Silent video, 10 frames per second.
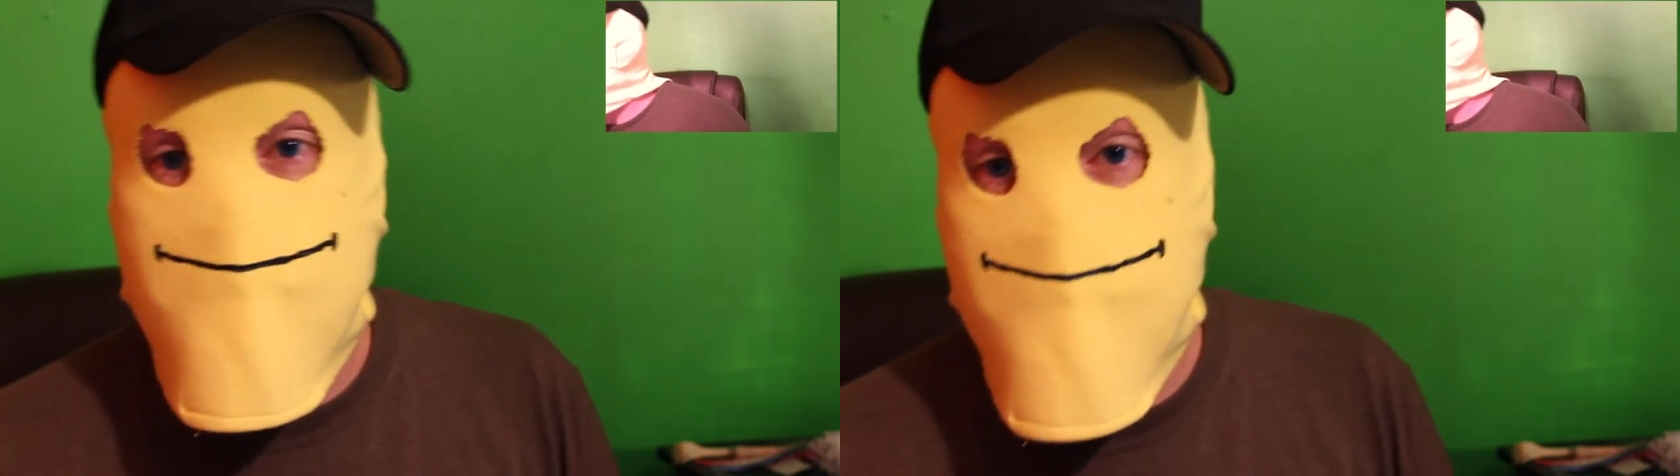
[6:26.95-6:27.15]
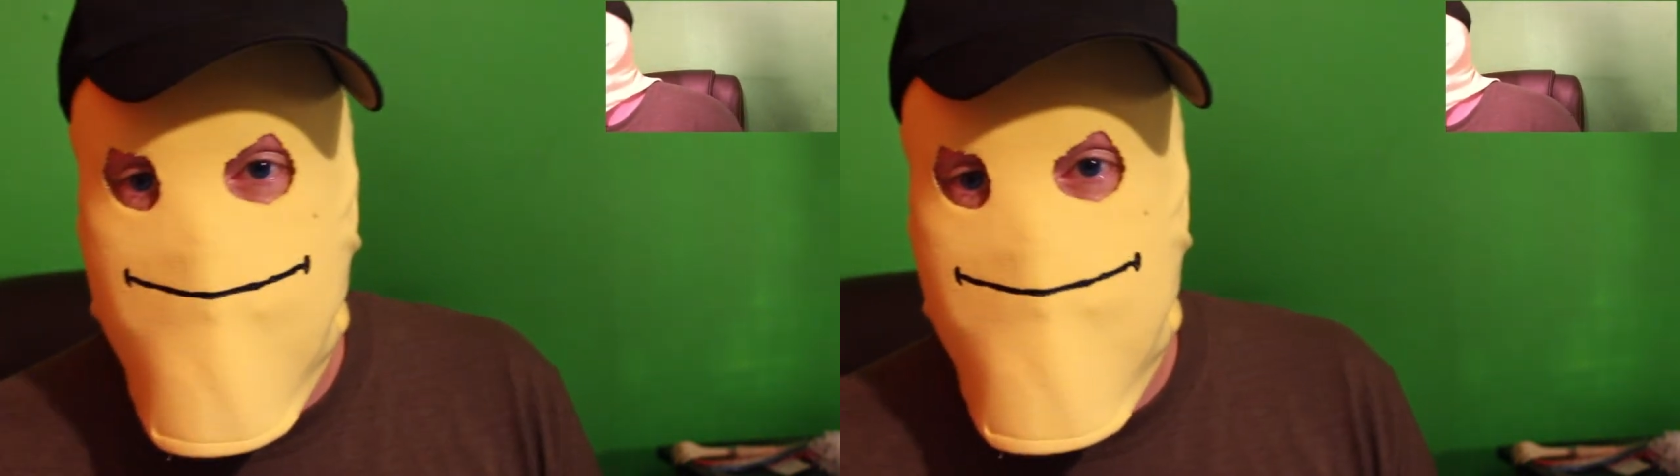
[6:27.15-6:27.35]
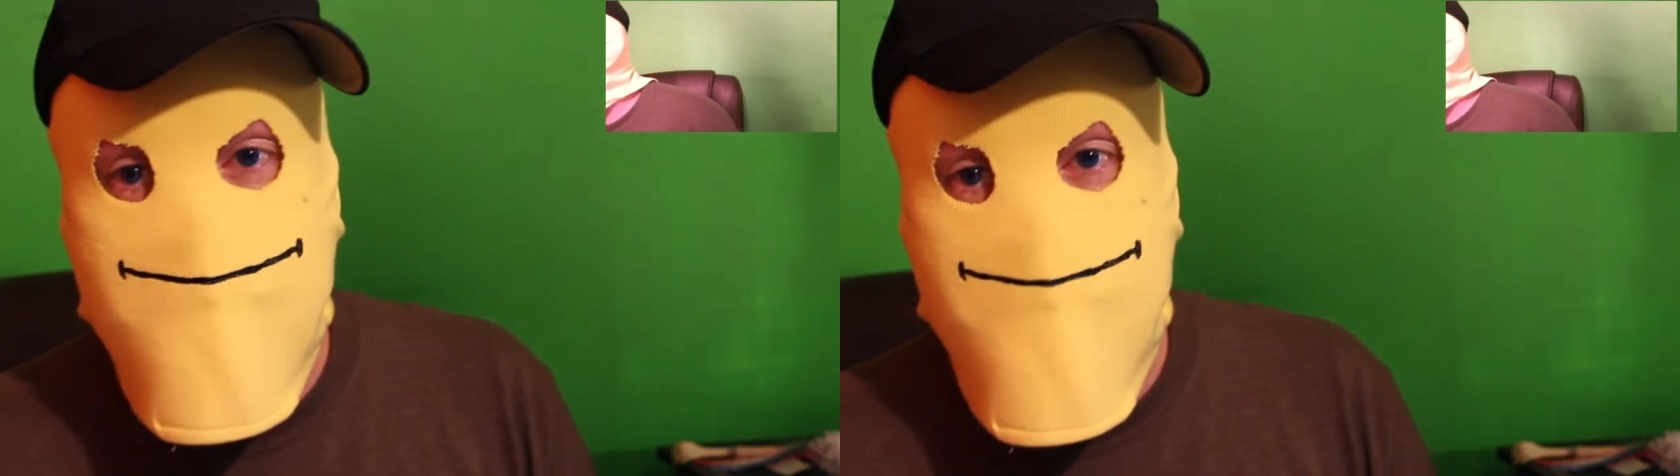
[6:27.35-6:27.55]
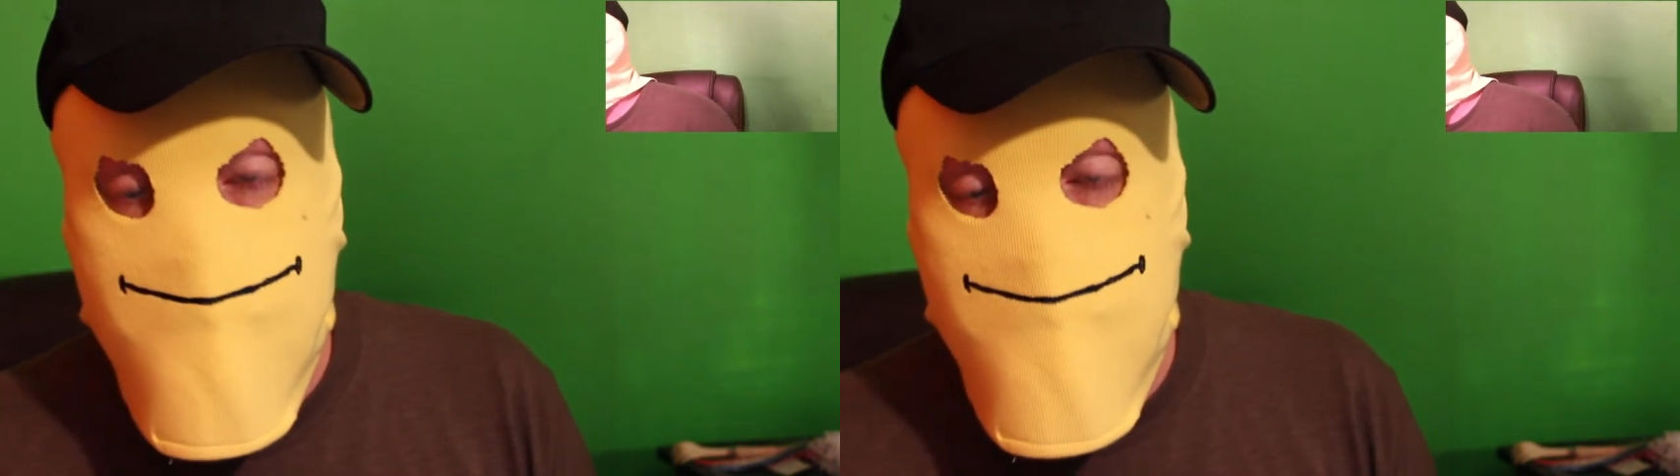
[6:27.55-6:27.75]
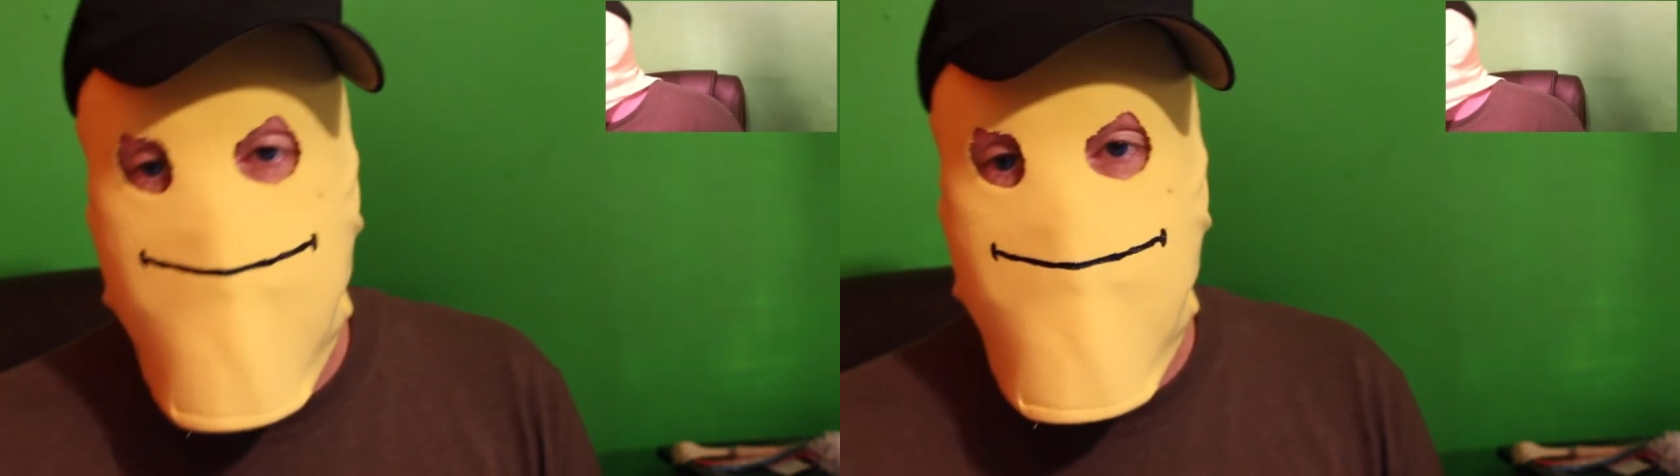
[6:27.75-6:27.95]
advice on
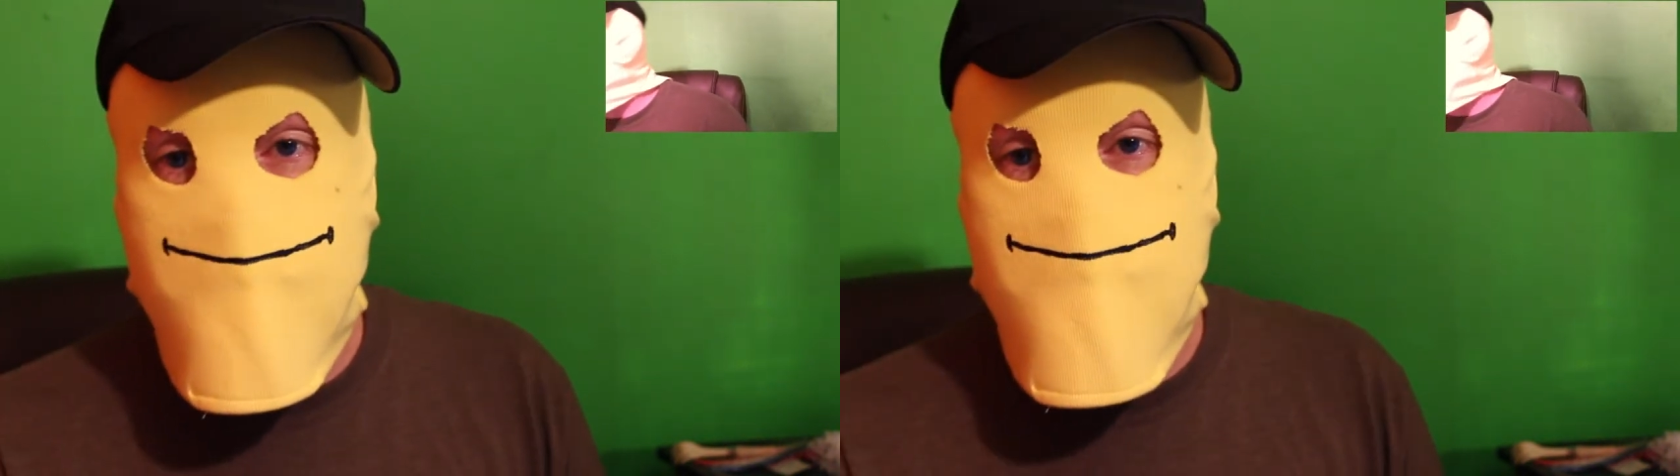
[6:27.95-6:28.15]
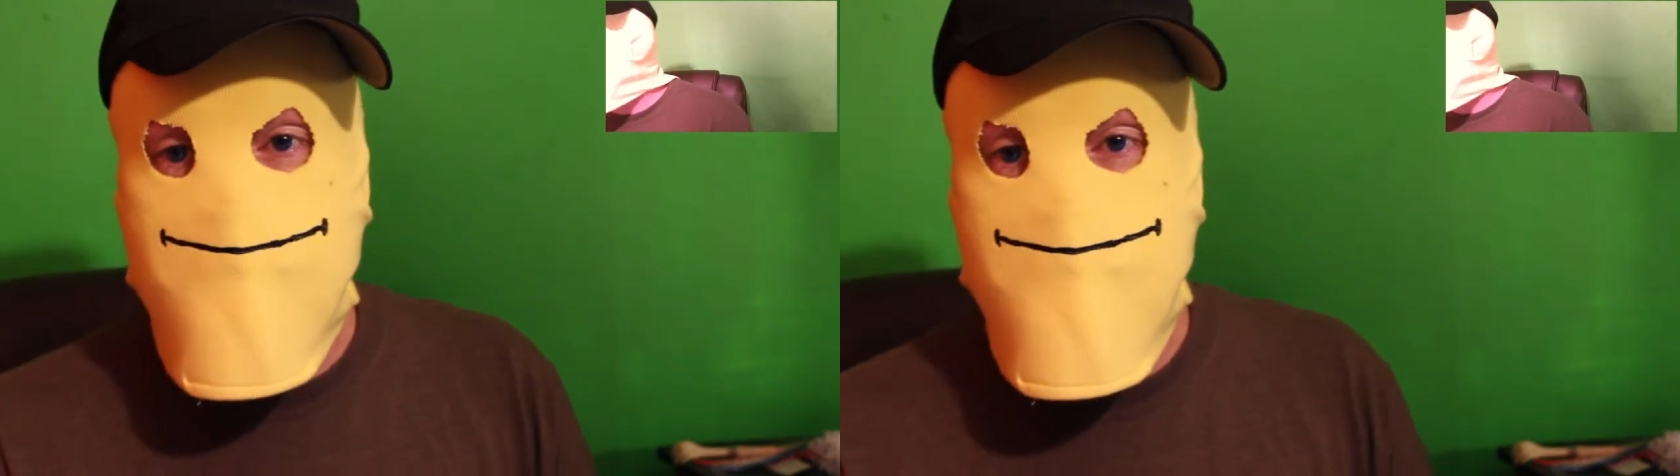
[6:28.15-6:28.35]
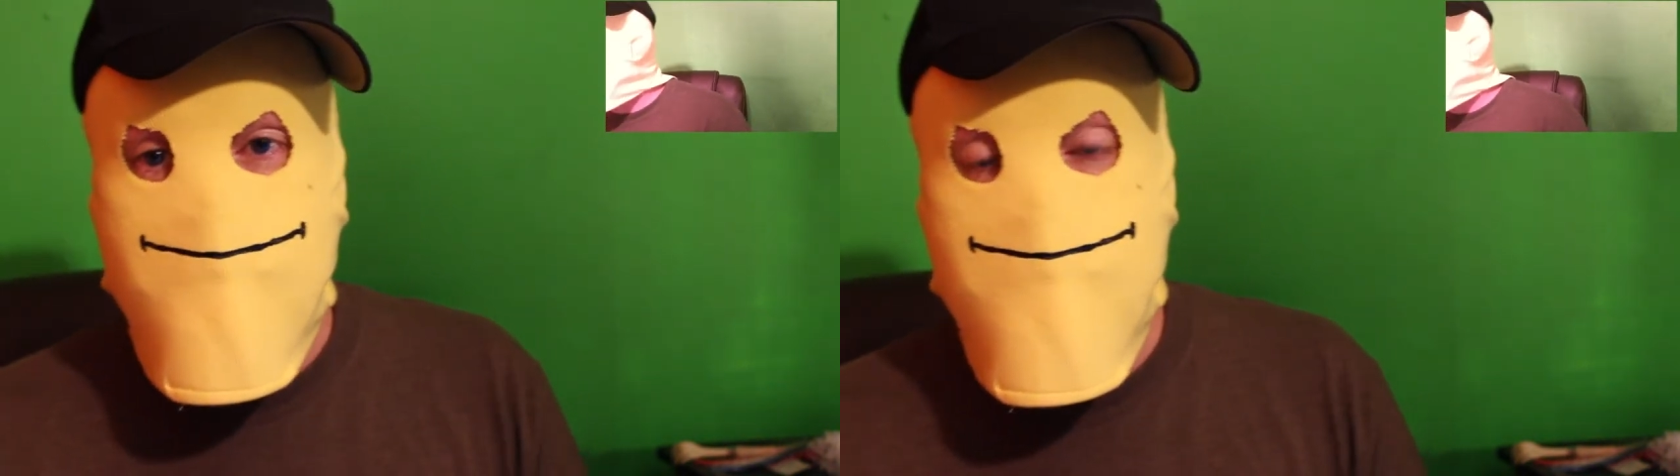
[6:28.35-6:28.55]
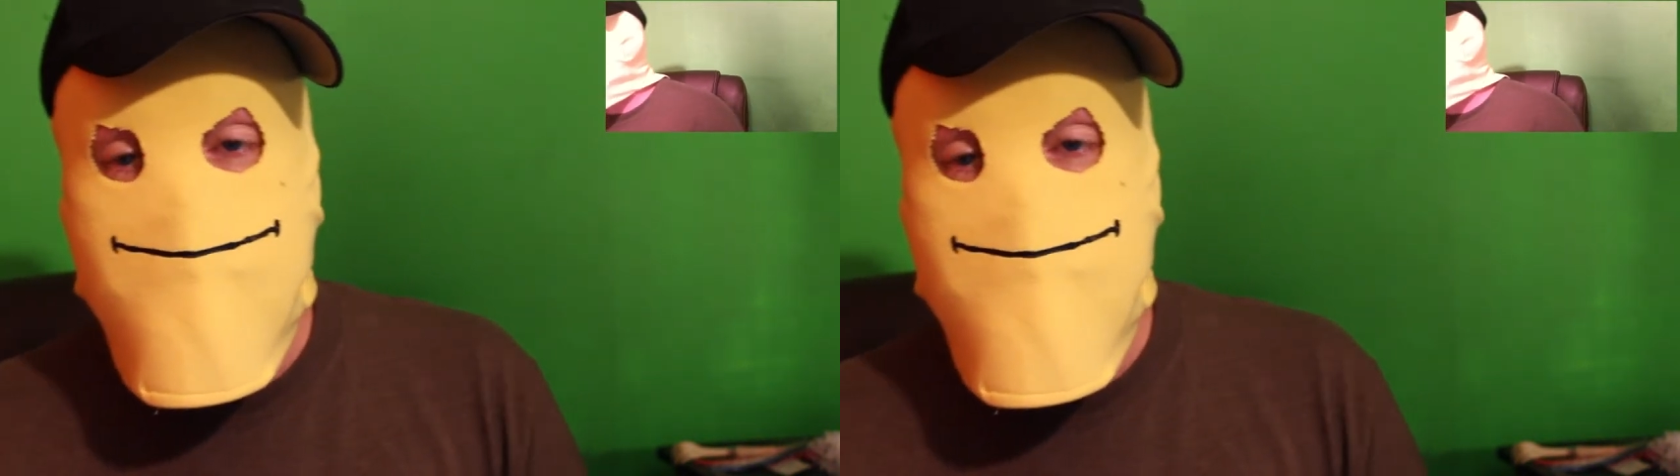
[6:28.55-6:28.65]
Google Plus.